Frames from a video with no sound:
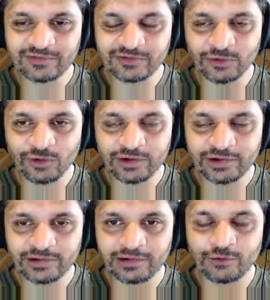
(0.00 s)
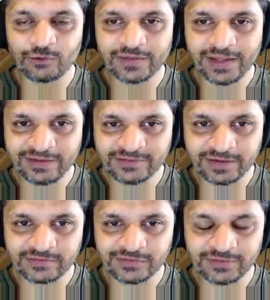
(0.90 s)
So it's no longer along the
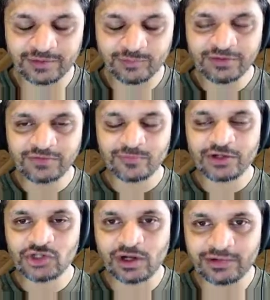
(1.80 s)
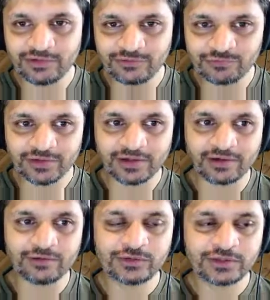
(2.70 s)
x-axis, and it makes it much harder to
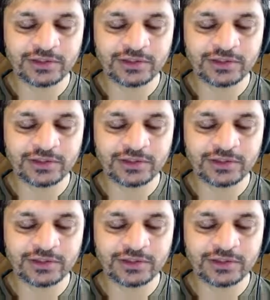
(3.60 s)
figure out